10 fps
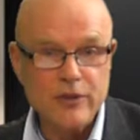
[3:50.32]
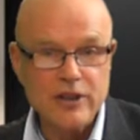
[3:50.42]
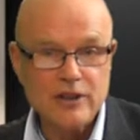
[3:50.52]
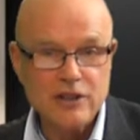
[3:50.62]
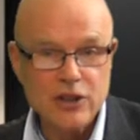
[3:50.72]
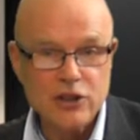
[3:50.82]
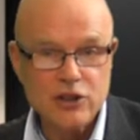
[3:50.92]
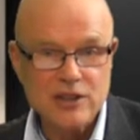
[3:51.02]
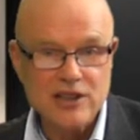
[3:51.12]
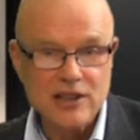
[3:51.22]
of the
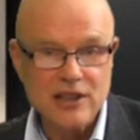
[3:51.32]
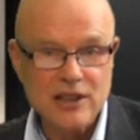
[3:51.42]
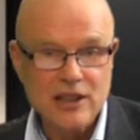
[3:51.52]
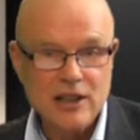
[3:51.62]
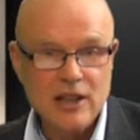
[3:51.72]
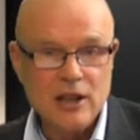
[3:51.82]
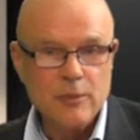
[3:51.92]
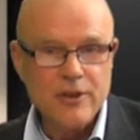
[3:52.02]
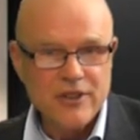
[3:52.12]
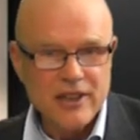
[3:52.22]
insurgency,
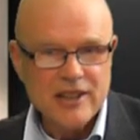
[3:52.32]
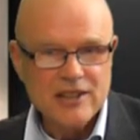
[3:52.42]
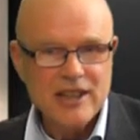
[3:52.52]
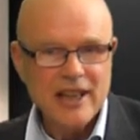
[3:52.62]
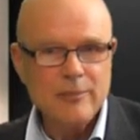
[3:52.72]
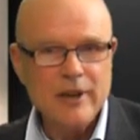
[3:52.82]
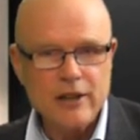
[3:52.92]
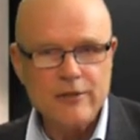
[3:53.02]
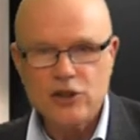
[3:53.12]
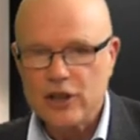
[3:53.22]
but things there
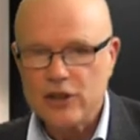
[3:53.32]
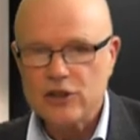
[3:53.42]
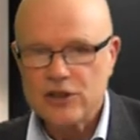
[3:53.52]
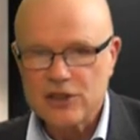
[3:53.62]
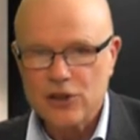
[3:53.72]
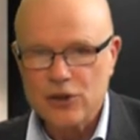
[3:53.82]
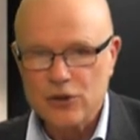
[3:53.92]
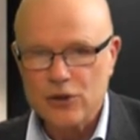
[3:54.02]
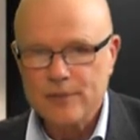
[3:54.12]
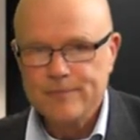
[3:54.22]
may have changed
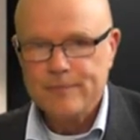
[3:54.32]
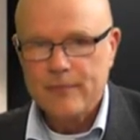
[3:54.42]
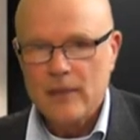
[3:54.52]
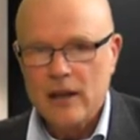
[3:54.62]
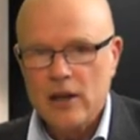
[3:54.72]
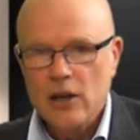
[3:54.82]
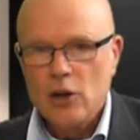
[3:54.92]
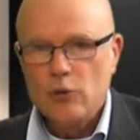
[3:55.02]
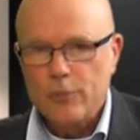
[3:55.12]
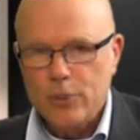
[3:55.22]
too.
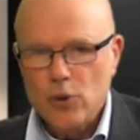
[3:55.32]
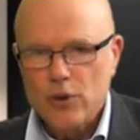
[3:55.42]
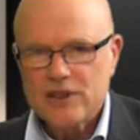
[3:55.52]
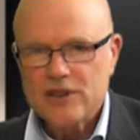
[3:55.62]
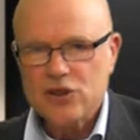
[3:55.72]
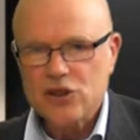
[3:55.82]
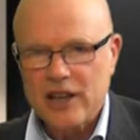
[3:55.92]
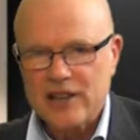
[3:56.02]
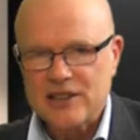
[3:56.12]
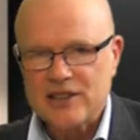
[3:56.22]
Reports
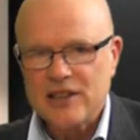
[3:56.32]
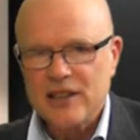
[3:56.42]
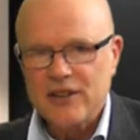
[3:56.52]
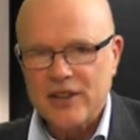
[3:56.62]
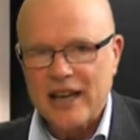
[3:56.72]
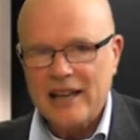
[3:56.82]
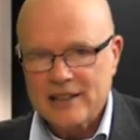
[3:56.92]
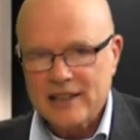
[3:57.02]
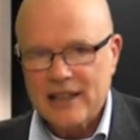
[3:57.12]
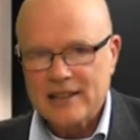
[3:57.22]
suggest that
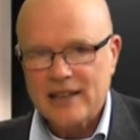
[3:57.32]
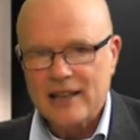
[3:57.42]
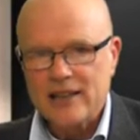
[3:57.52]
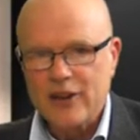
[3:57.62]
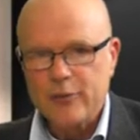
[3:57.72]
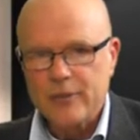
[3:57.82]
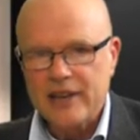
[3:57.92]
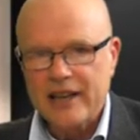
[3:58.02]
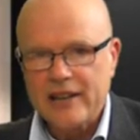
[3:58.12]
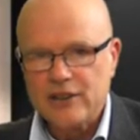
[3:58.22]
as the Assad
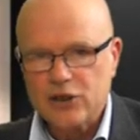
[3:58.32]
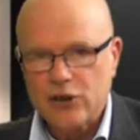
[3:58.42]
government gains